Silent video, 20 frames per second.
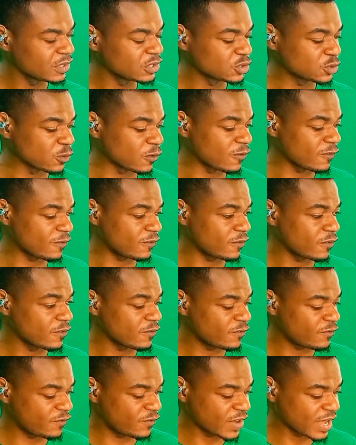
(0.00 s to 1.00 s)
so
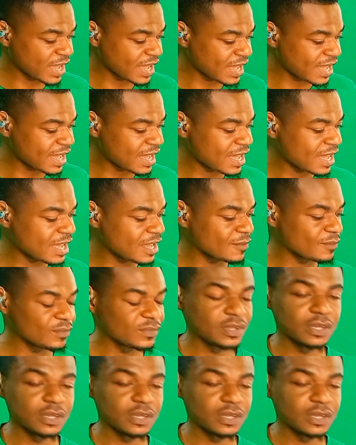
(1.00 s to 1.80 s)
fa,